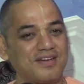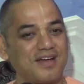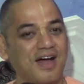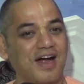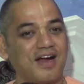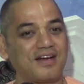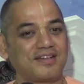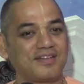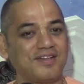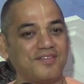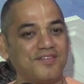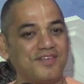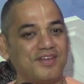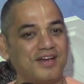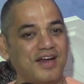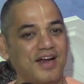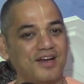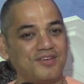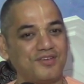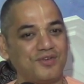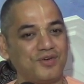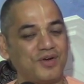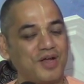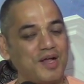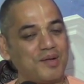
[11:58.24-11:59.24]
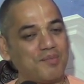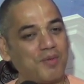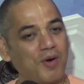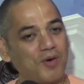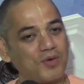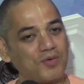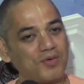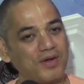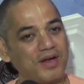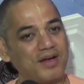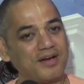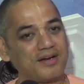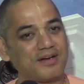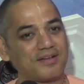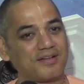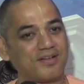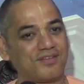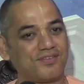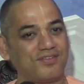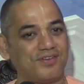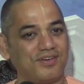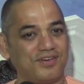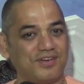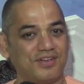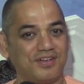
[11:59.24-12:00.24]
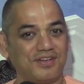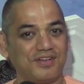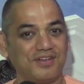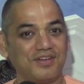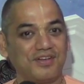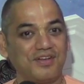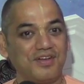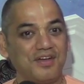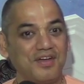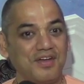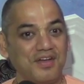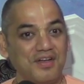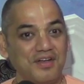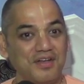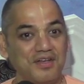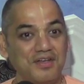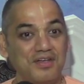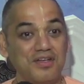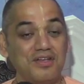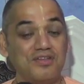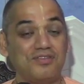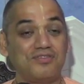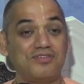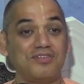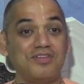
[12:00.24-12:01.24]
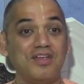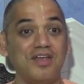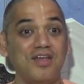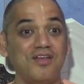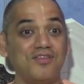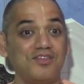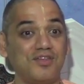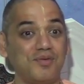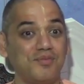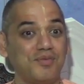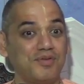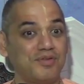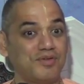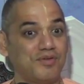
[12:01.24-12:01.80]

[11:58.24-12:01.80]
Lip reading: Kartivirarjuna about to enter the city. He sees him